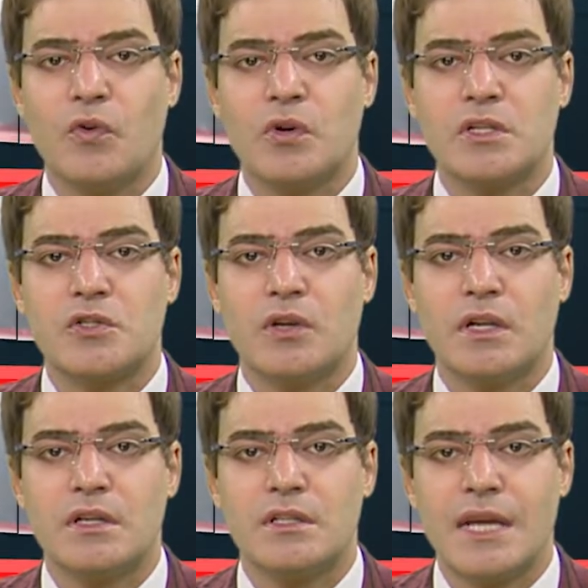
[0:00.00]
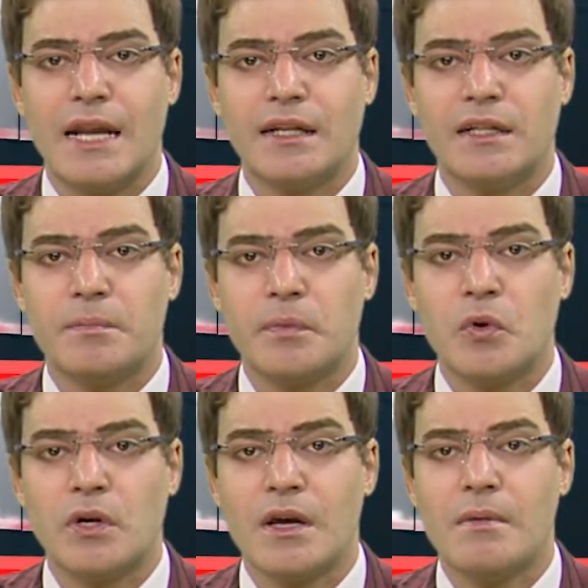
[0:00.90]
focused on understanding the
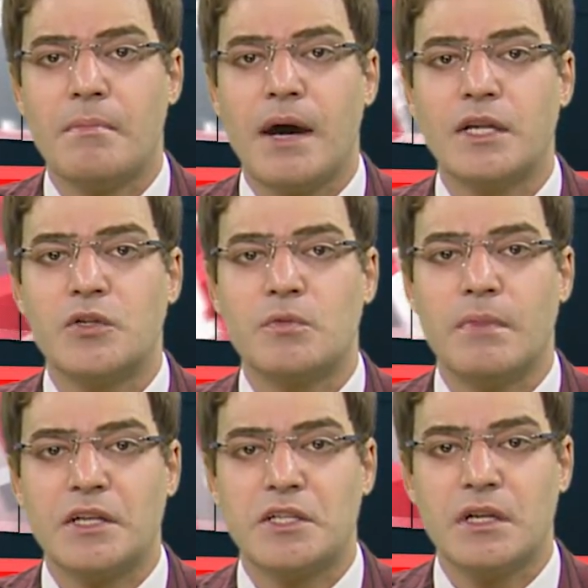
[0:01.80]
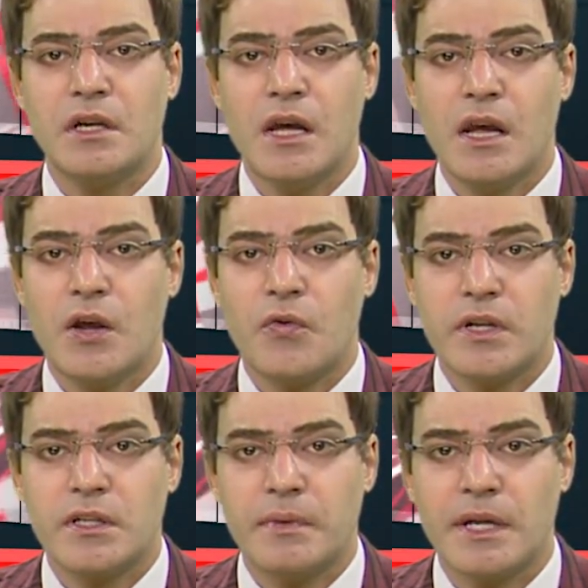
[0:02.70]
book Mind to Matter,
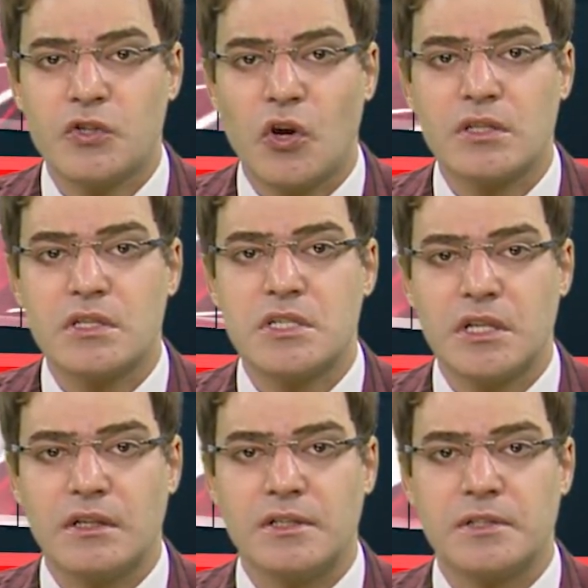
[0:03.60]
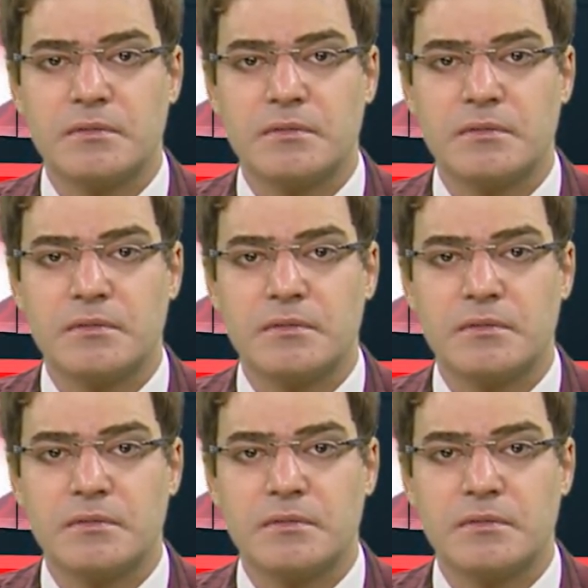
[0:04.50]
written by Dawson Church.